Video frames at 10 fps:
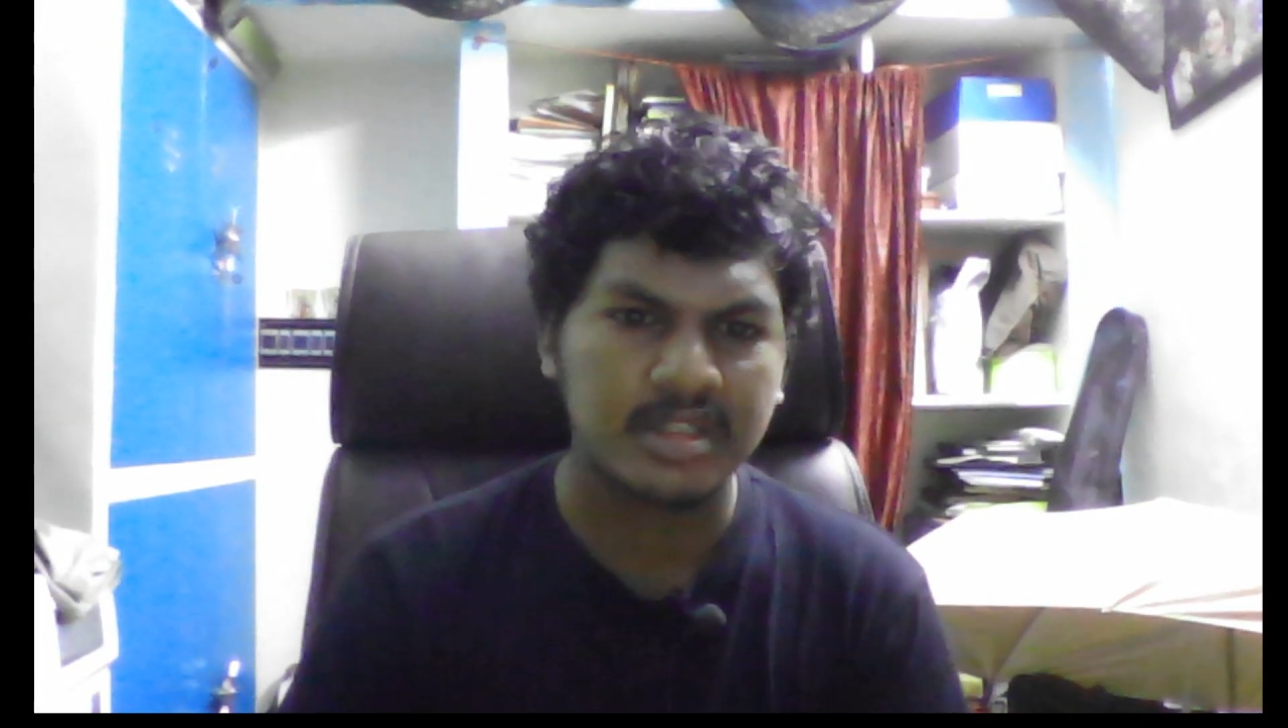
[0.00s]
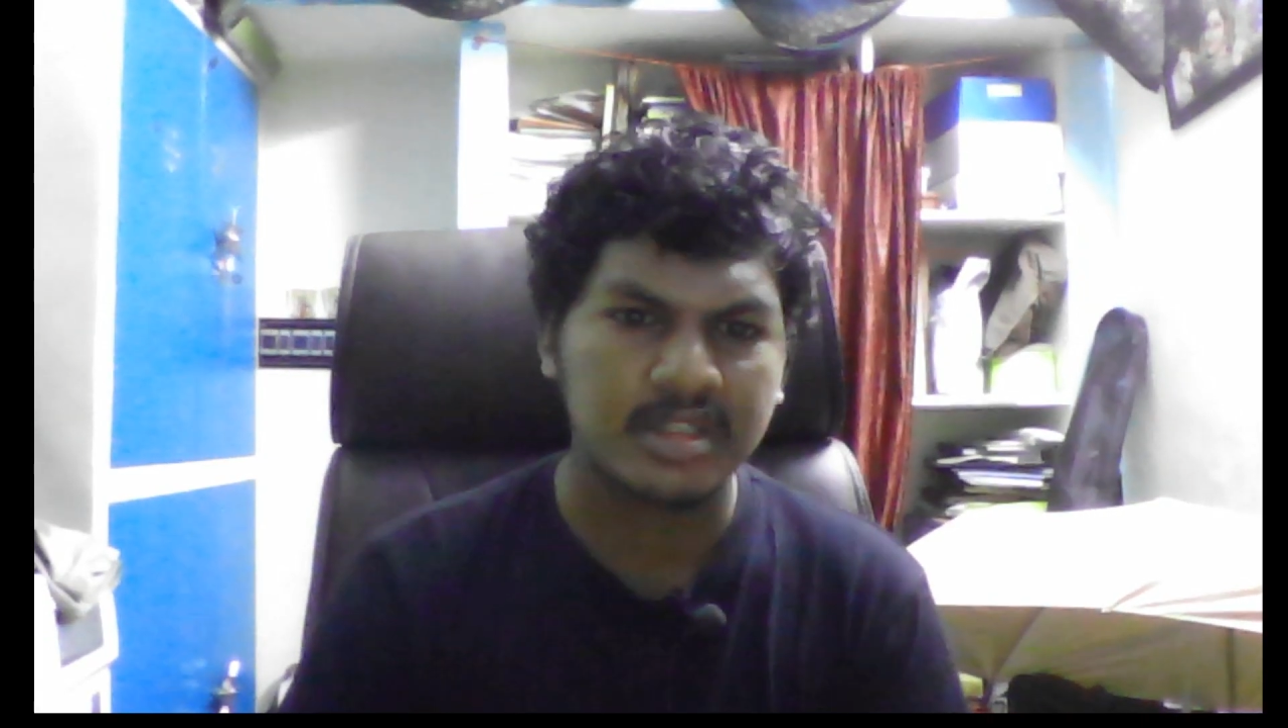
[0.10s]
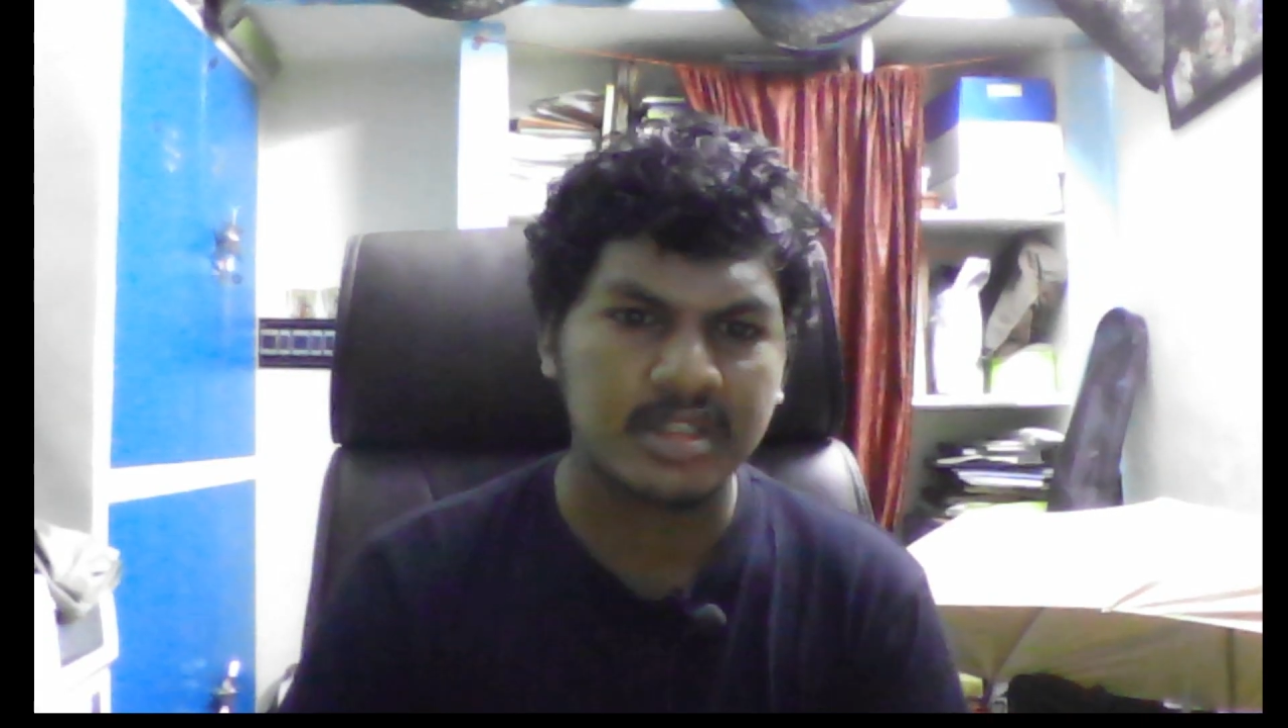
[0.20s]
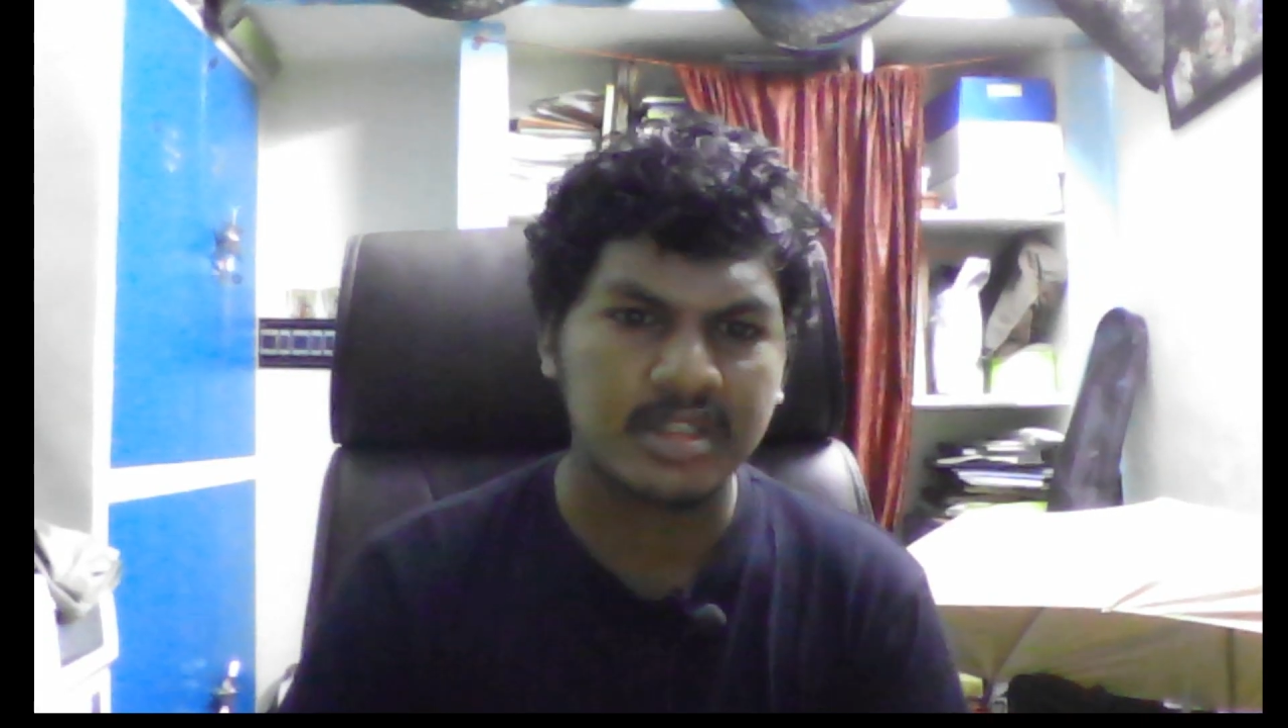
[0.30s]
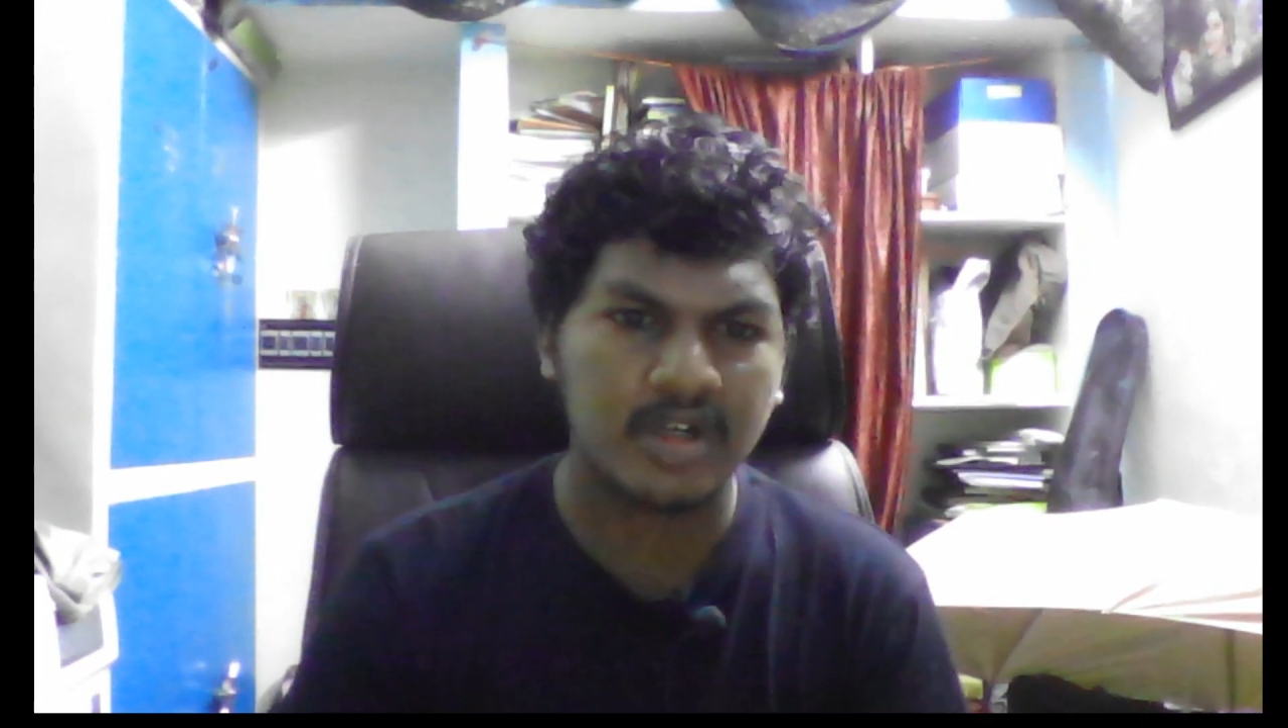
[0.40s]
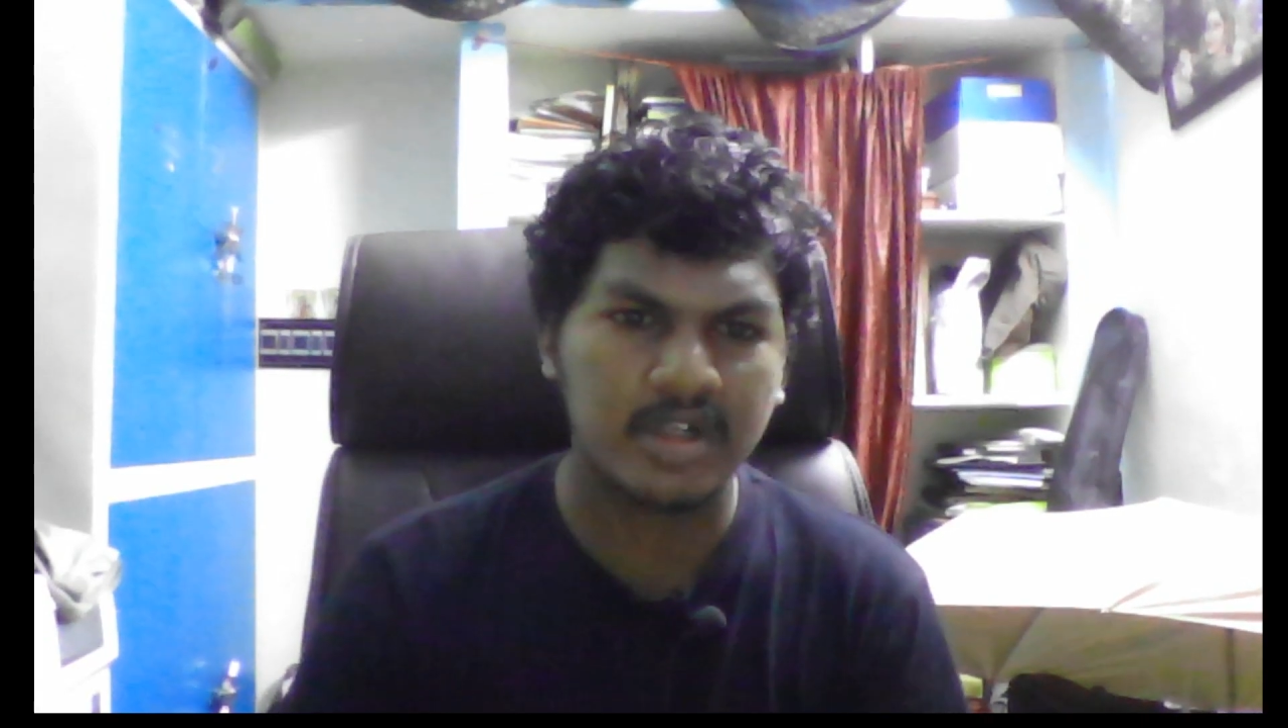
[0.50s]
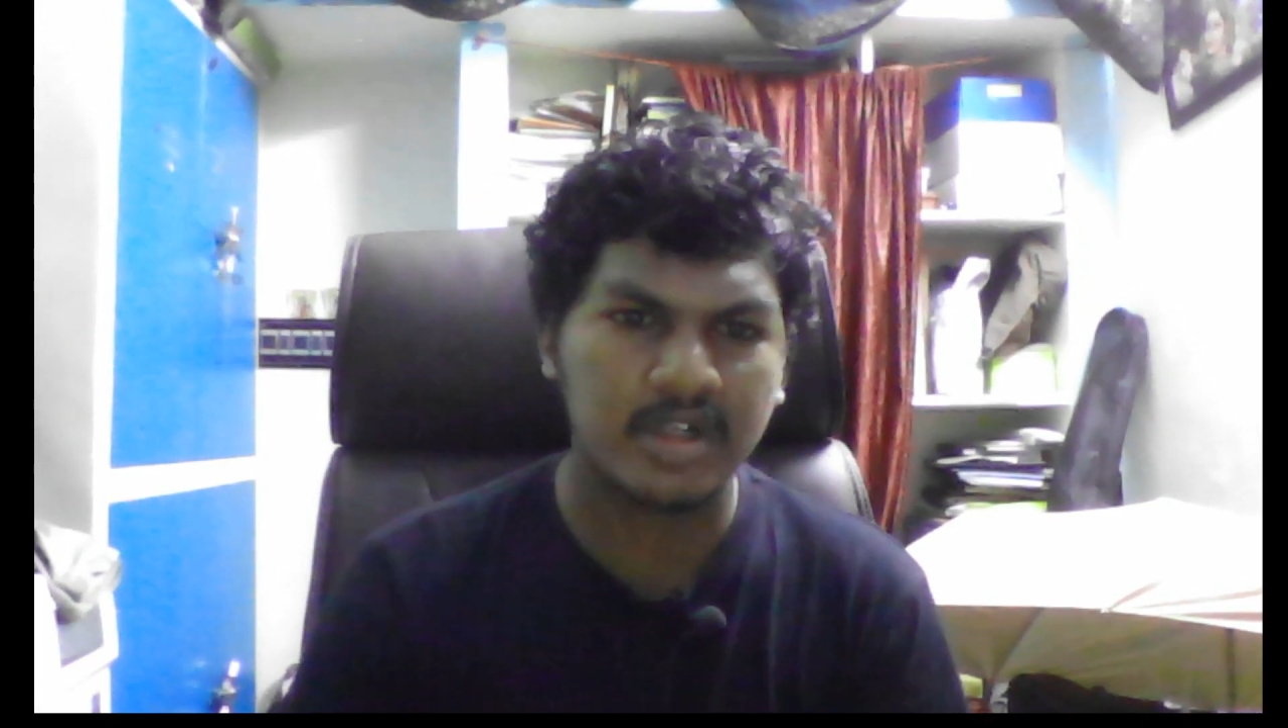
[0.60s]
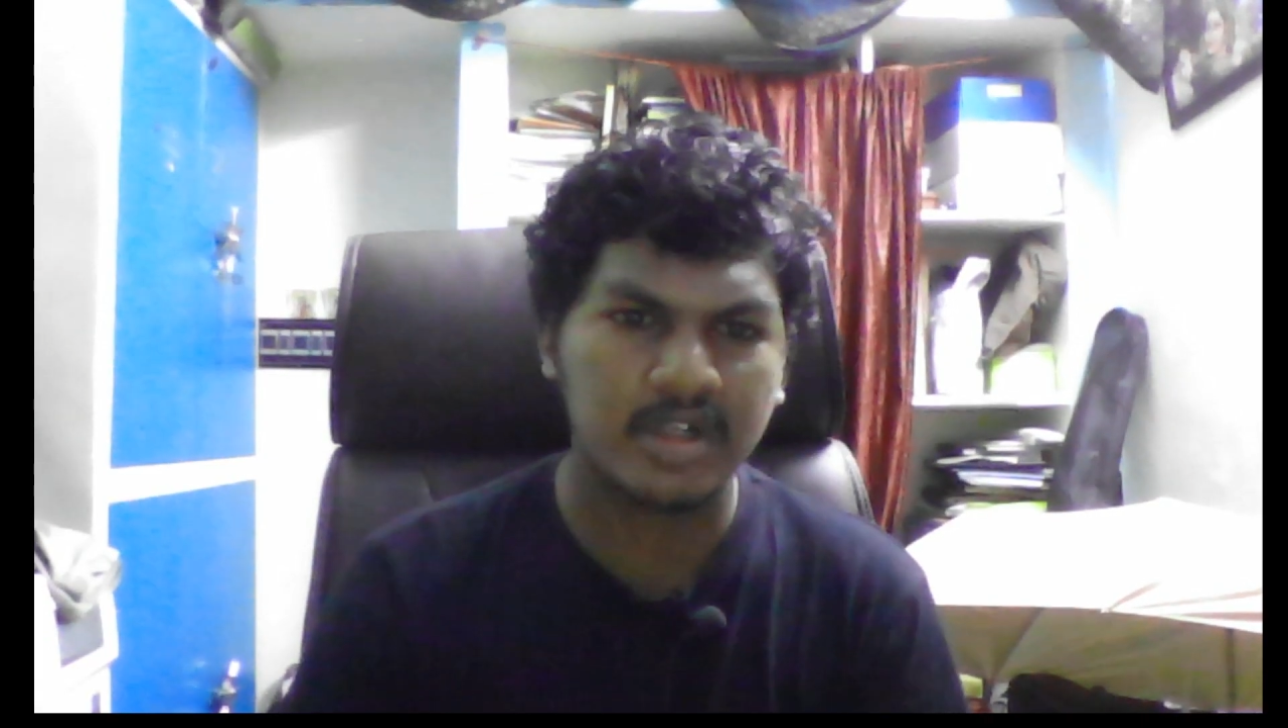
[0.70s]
order by